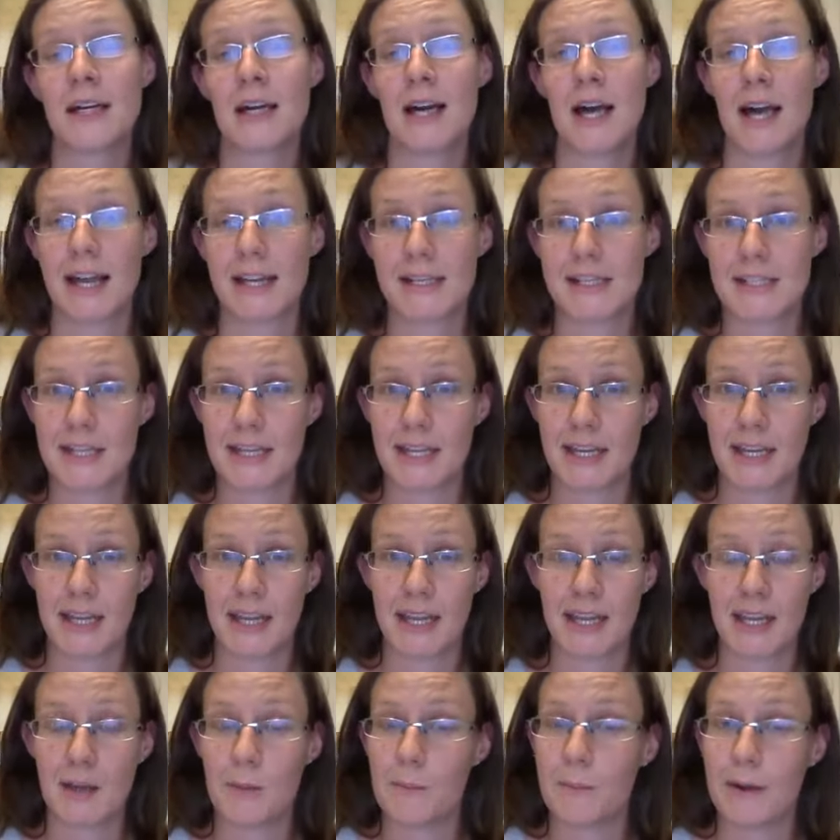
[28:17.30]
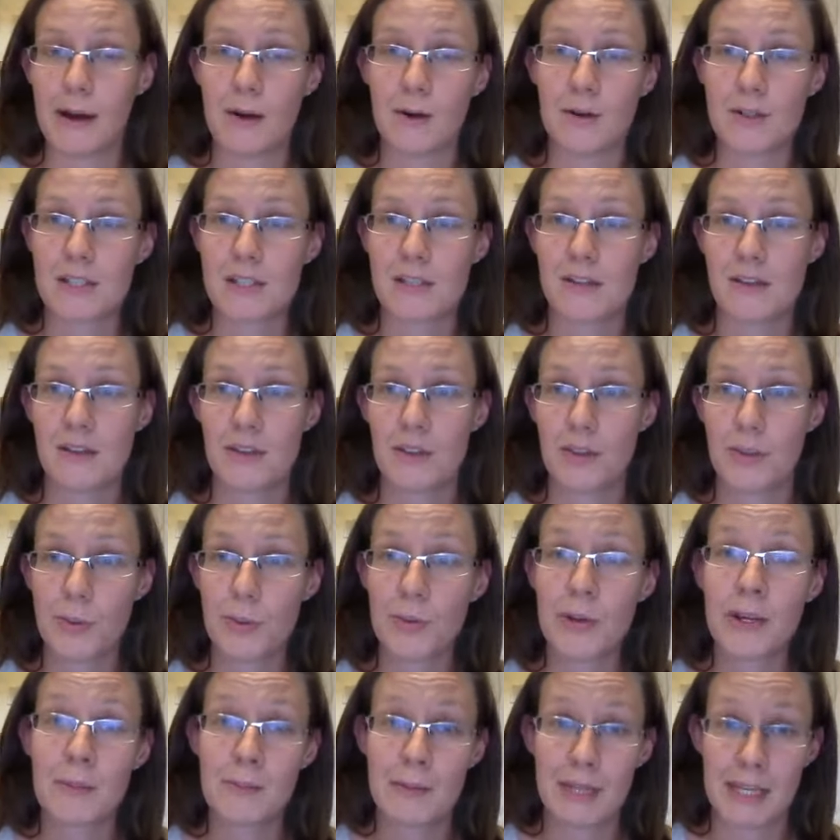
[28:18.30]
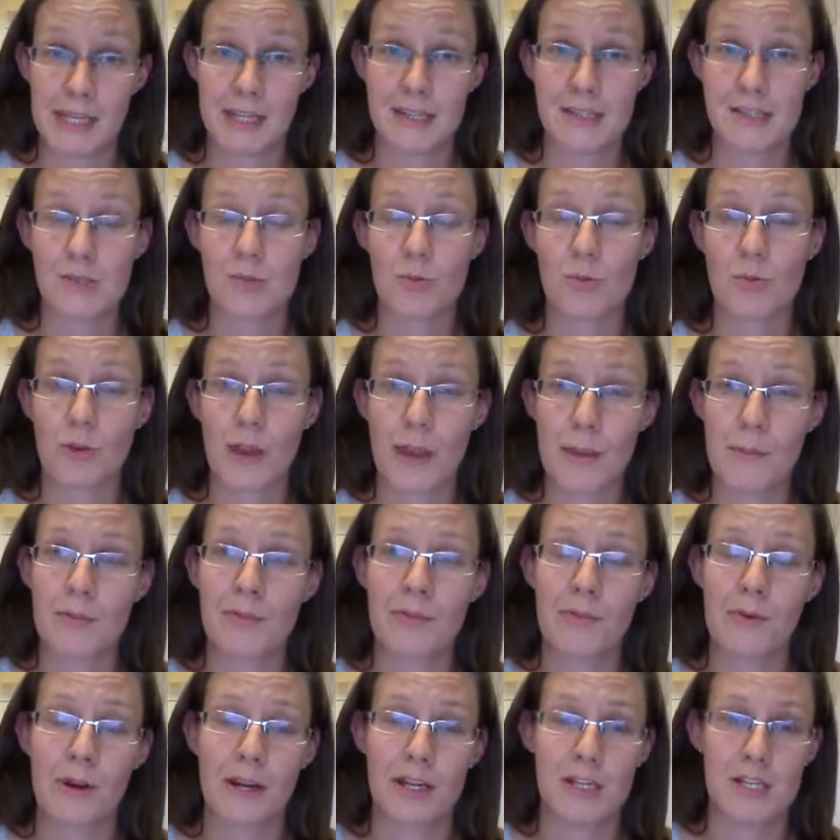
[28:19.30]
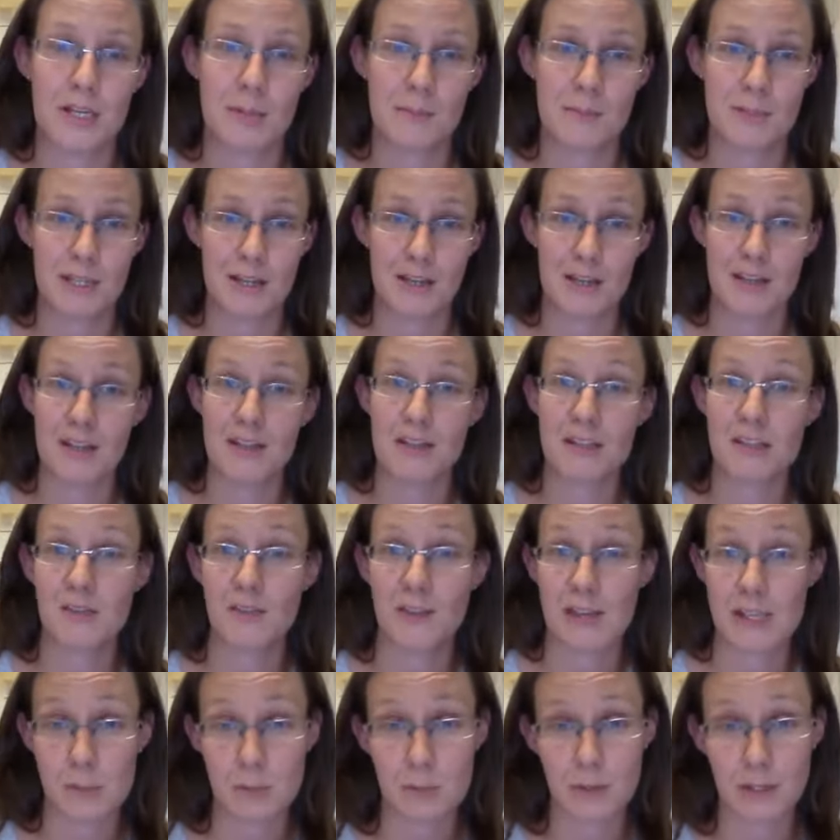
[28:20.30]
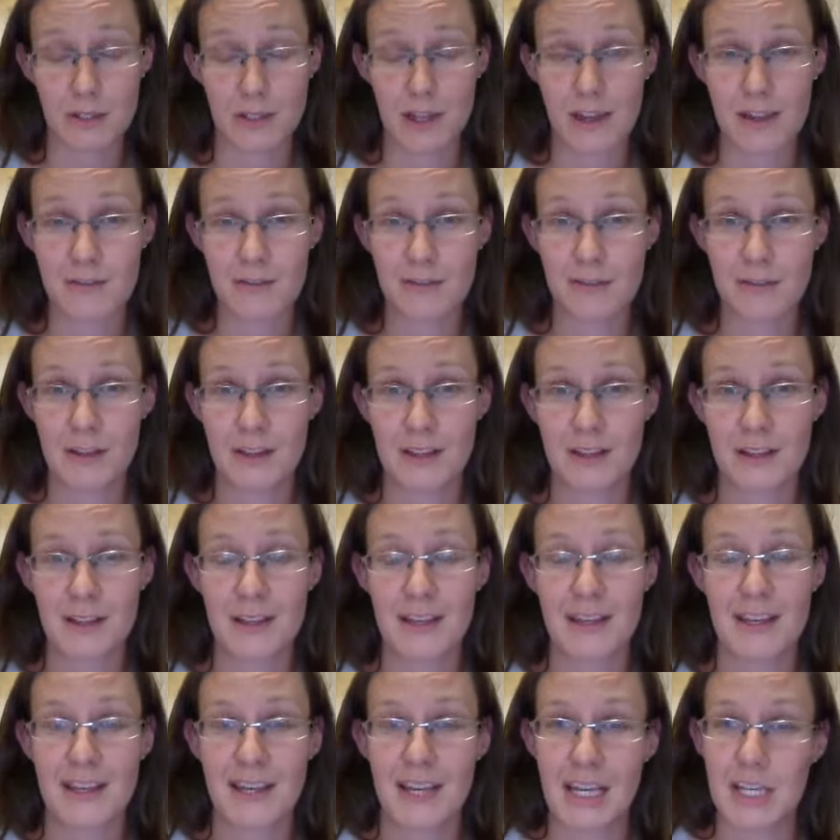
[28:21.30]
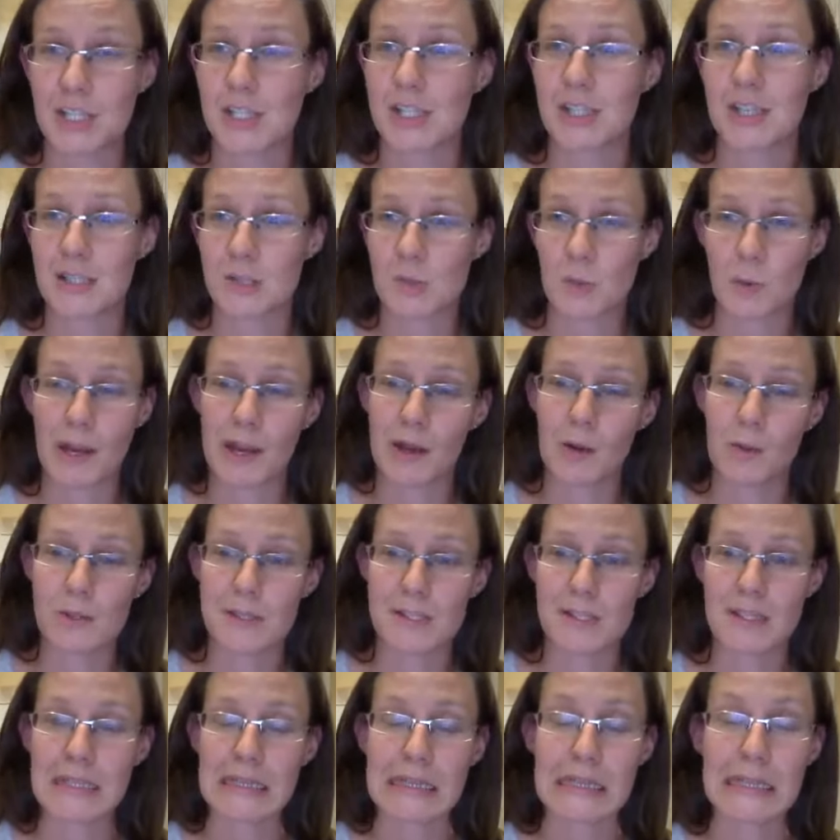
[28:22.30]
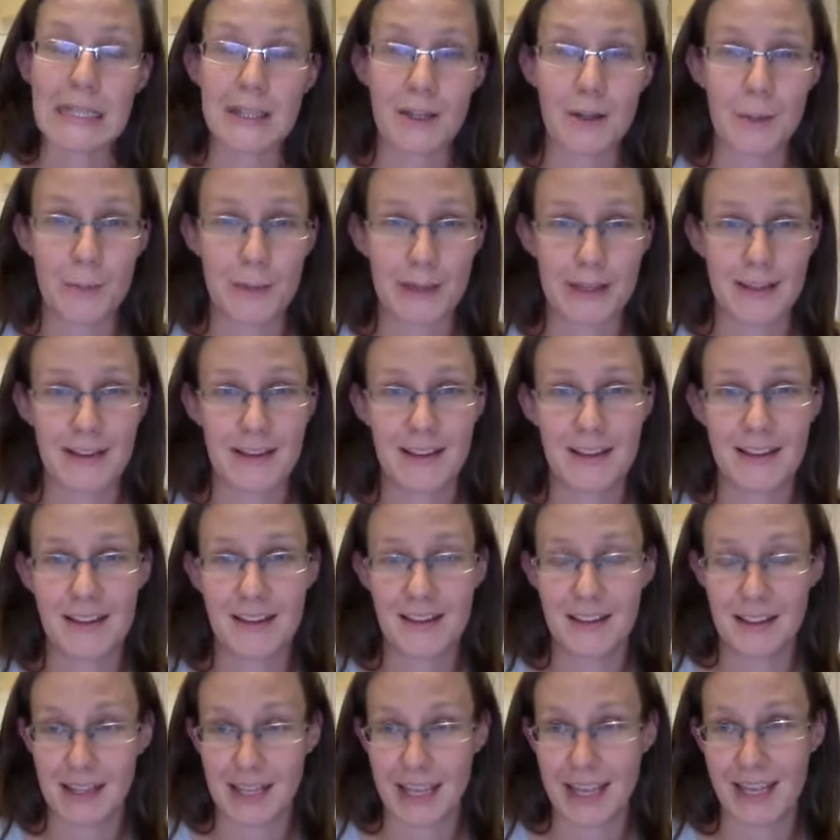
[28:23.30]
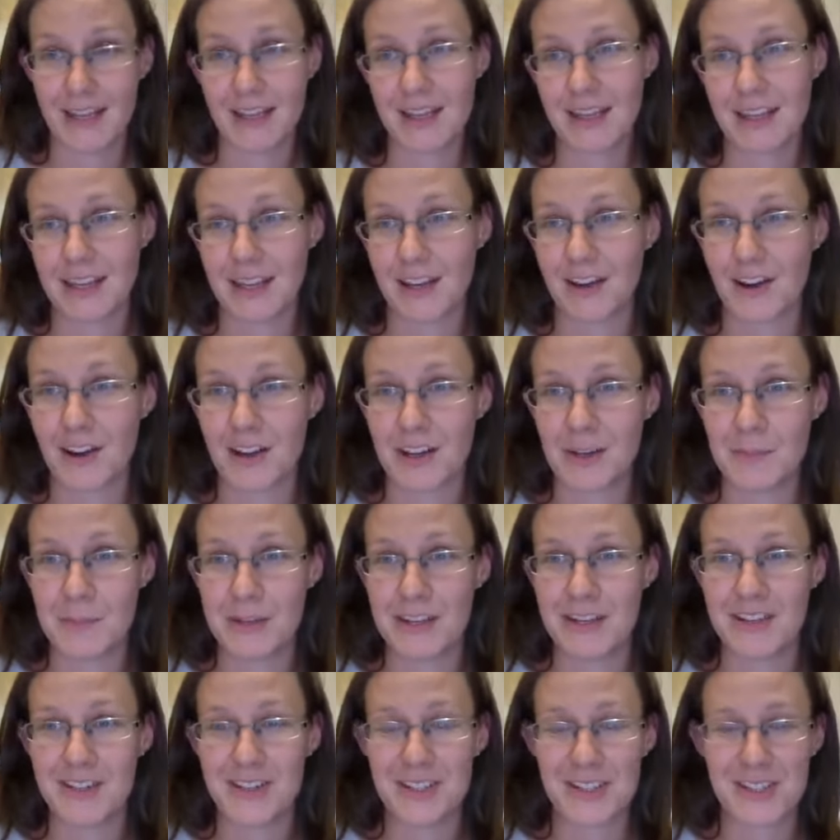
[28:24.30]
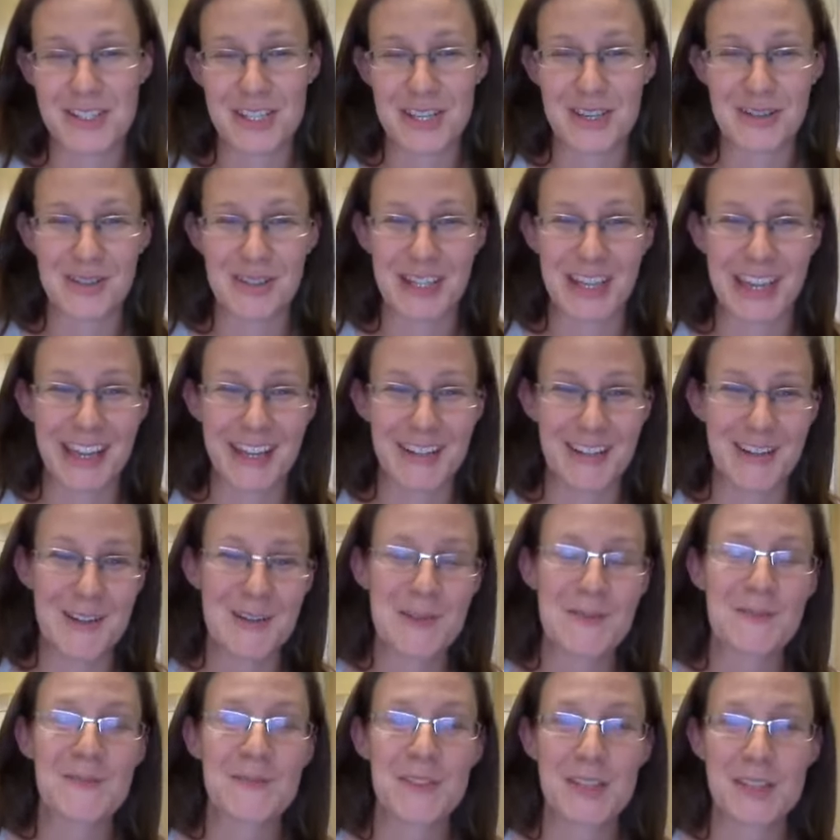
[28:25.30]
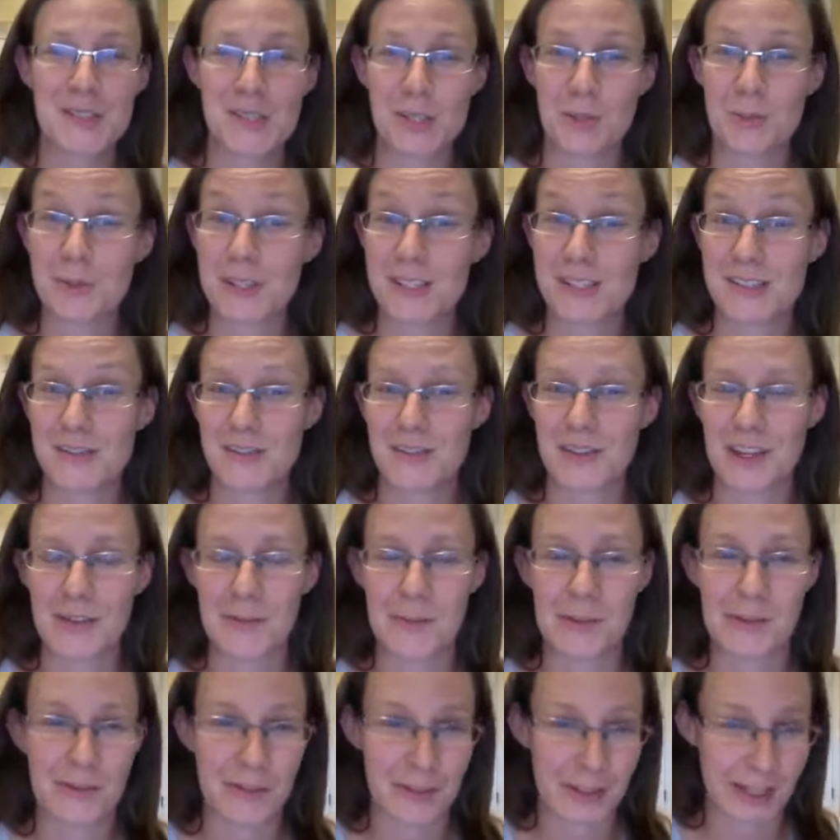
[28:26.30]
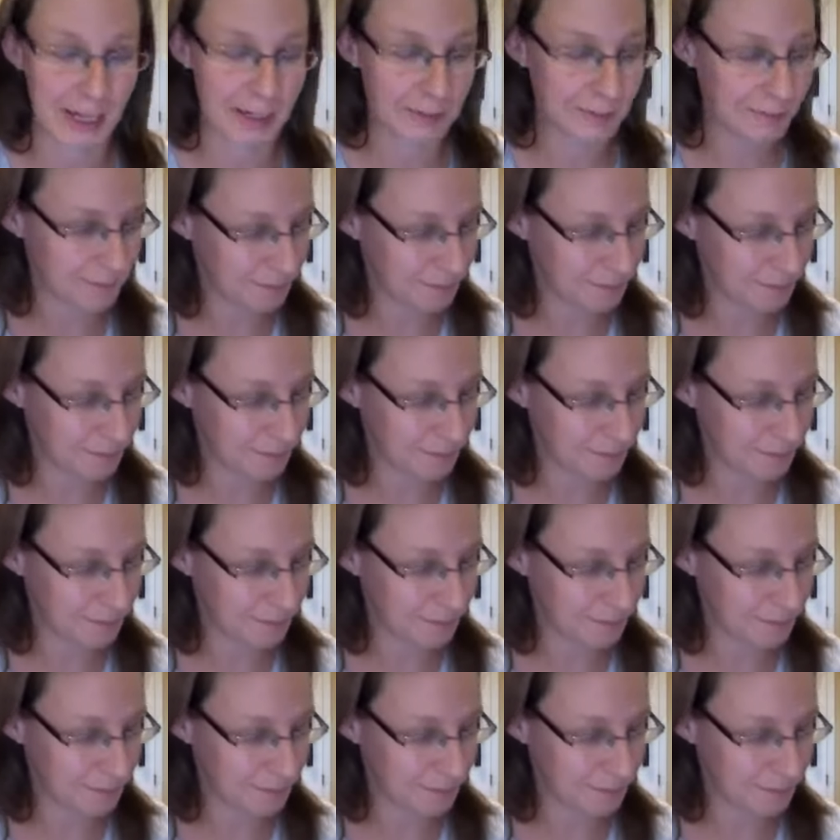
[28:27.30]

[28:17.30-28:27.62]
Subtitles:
I did it in about 3 minutes right before I jumped onto this Facebook Live. Actually, that's why I was a little bit late, getting on a minute or 2 late. So please forgive me for that.